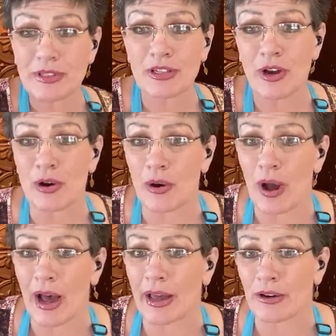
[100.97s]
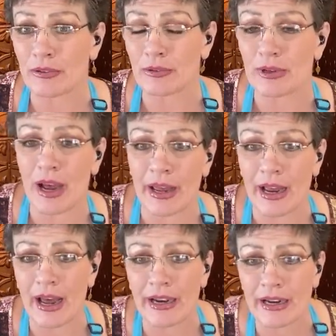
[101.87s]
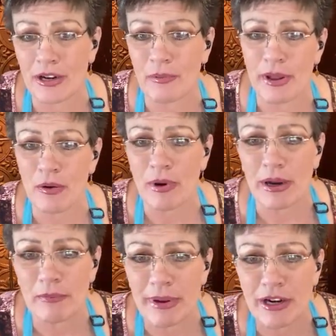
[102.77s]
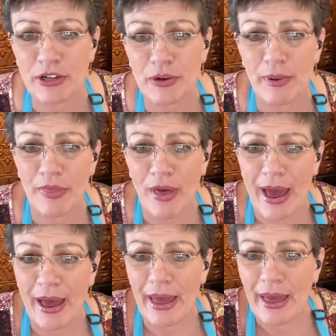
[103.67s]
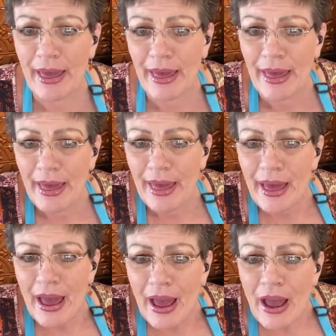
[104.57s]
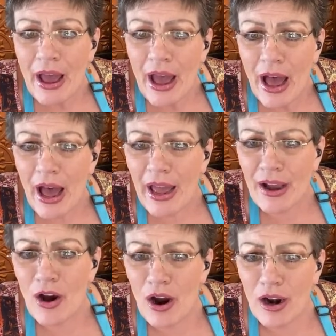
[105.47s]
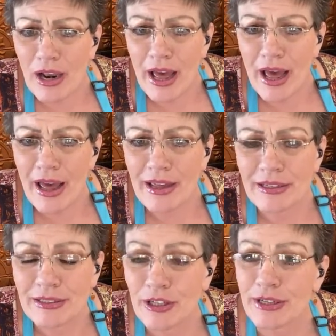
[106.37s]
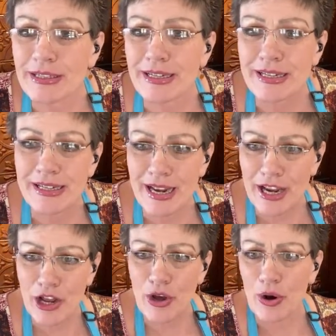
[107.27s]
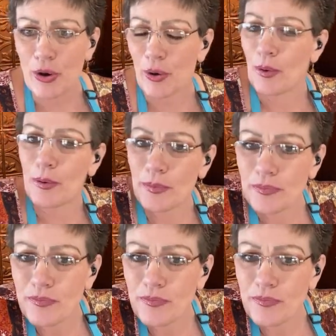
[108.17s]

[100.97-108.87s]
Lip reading: So I didn't know what you wanted me to do with that. Hi, Carla. Good to see you.